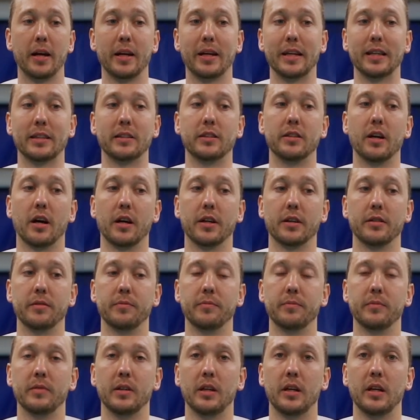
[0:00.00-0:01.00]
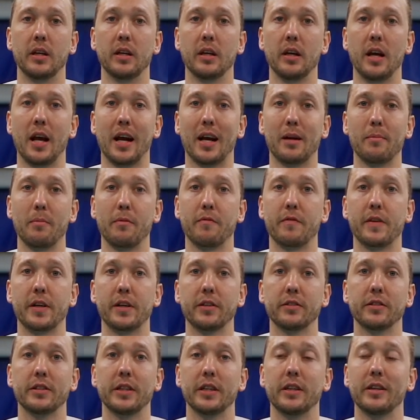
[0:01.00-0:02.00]
It's done. I got my
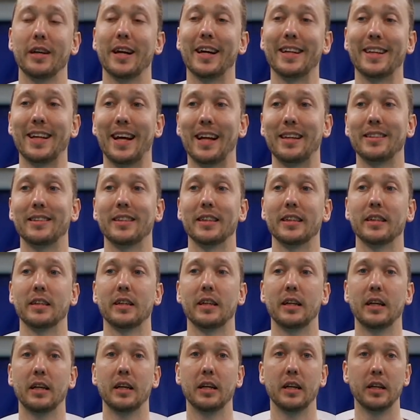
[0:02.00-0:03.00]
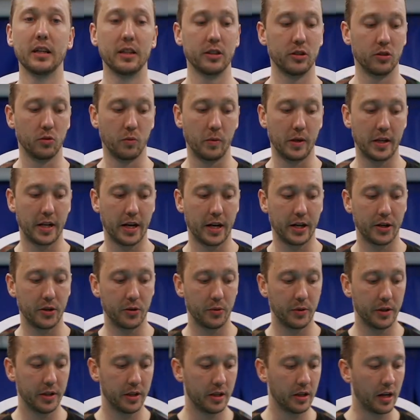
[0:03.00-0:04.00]
fingers there, and that's it. So the way that I do
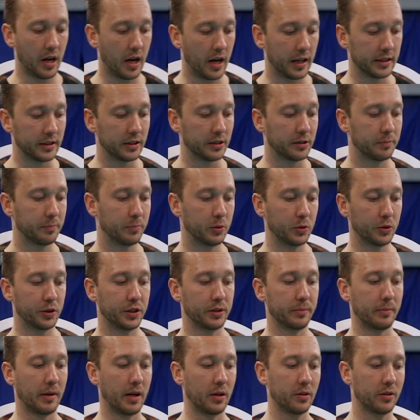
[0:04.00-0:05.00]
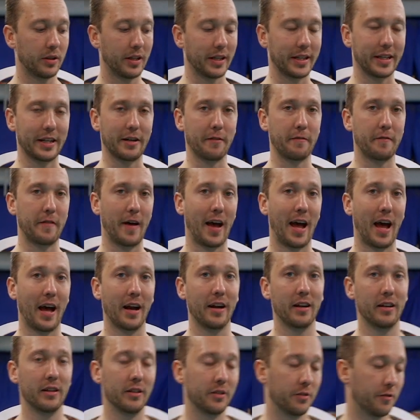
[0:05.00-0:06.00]
it, I just push them out like in a fan.